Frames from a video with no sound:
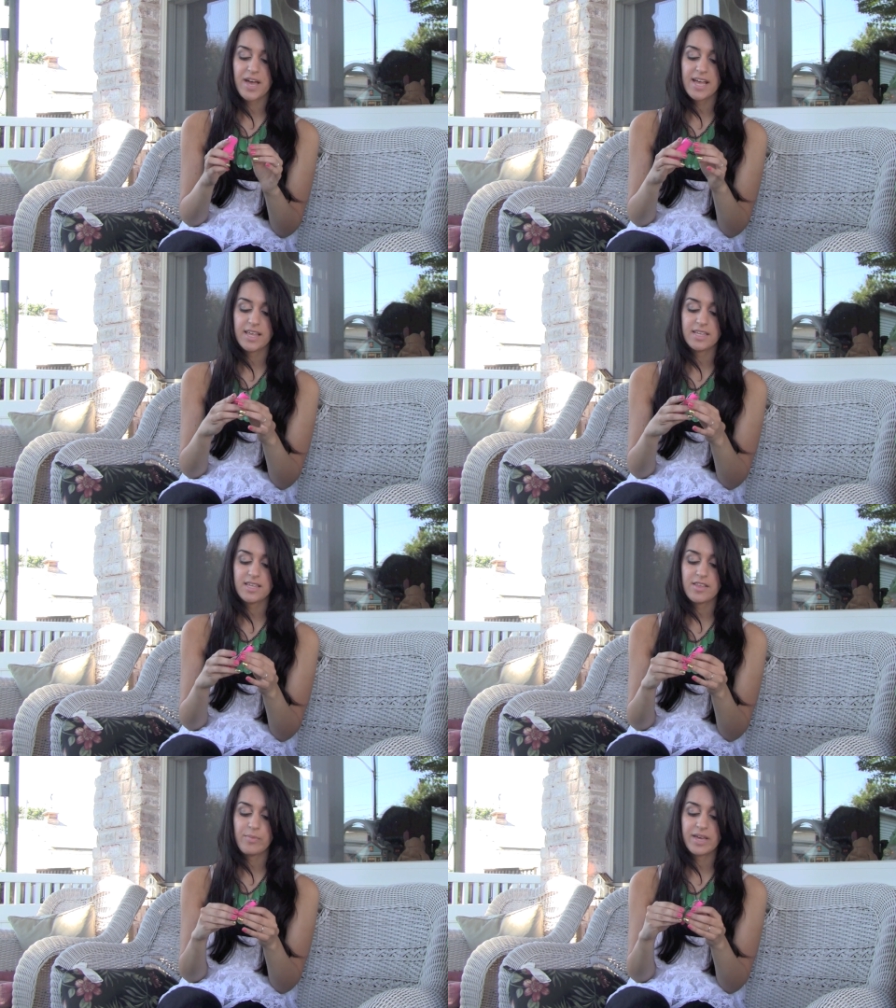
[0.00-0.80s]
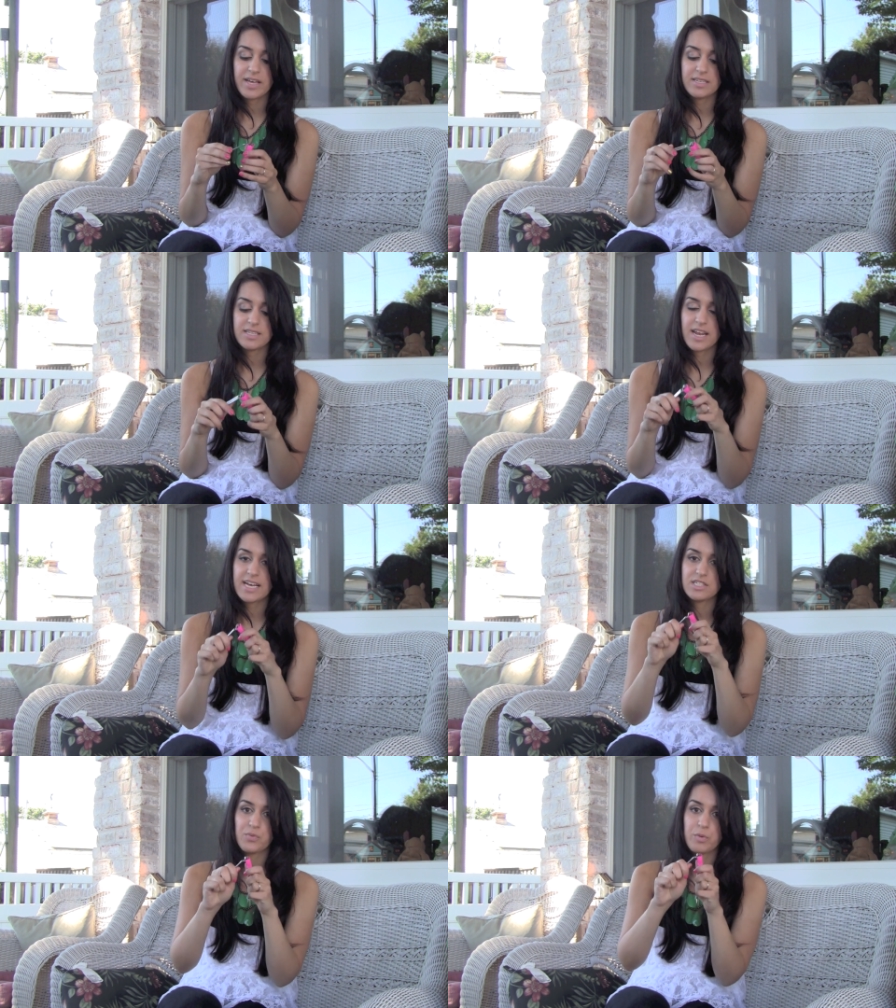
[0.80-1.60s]
I like these because it
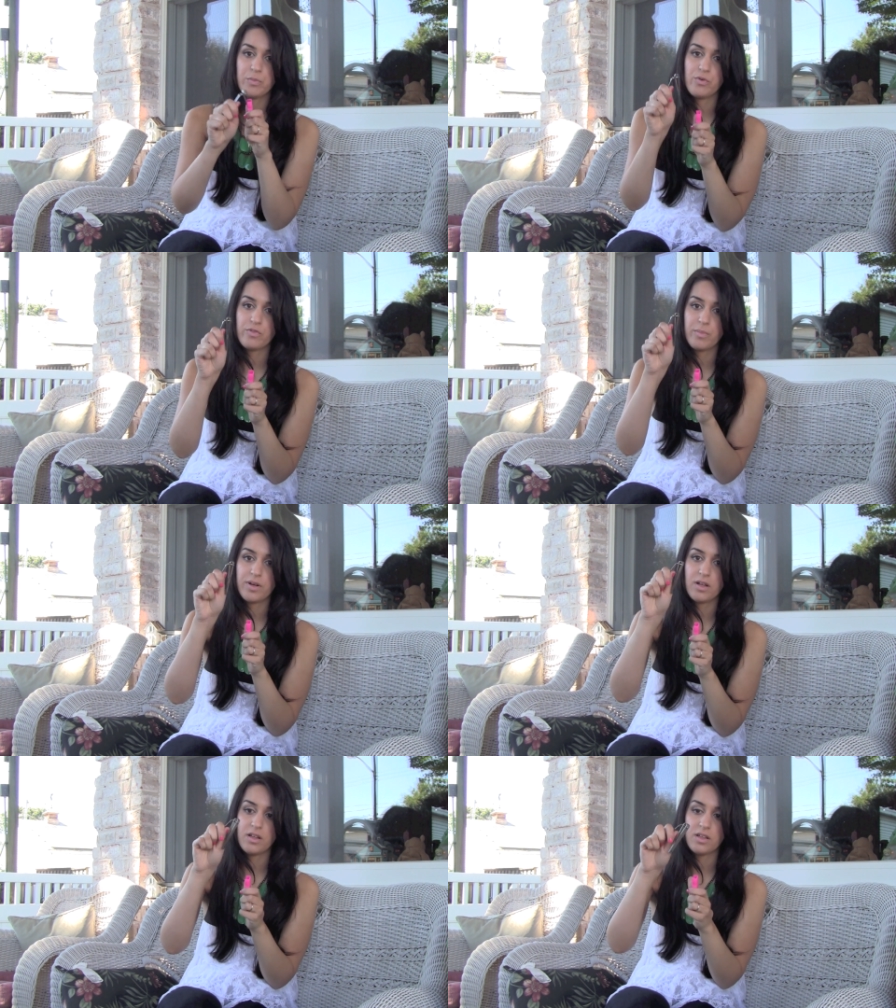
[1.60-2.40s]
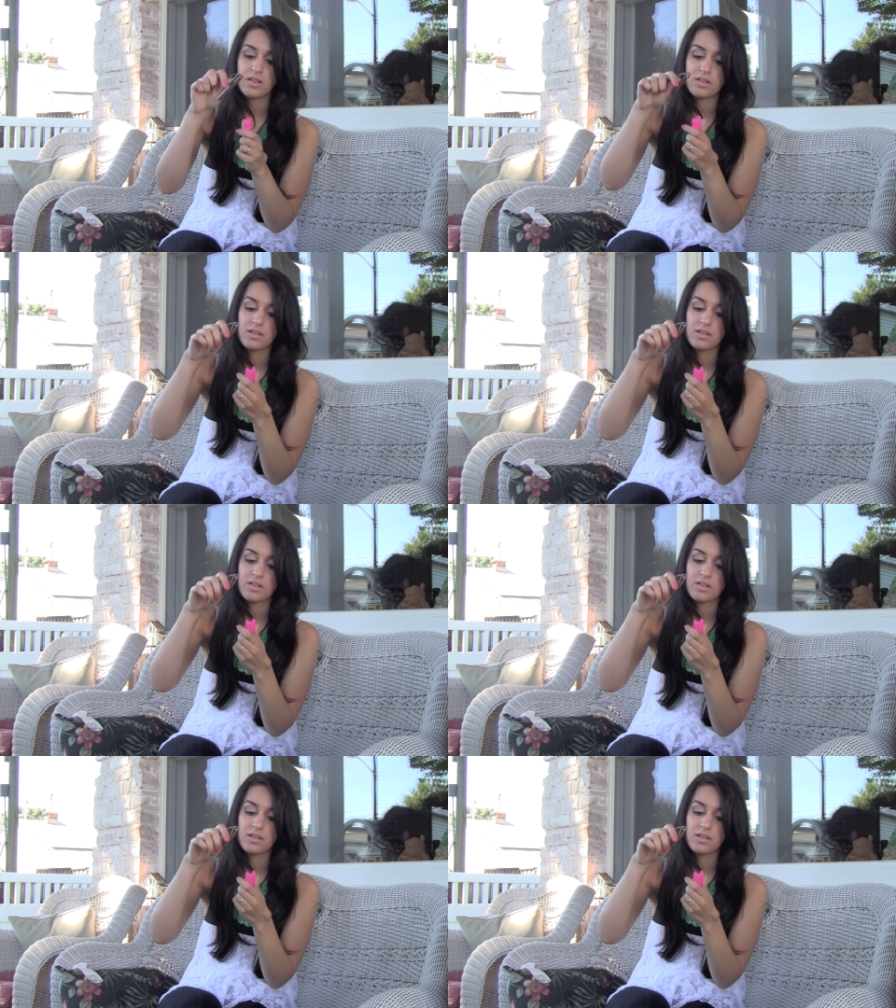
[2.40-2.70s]
has a removable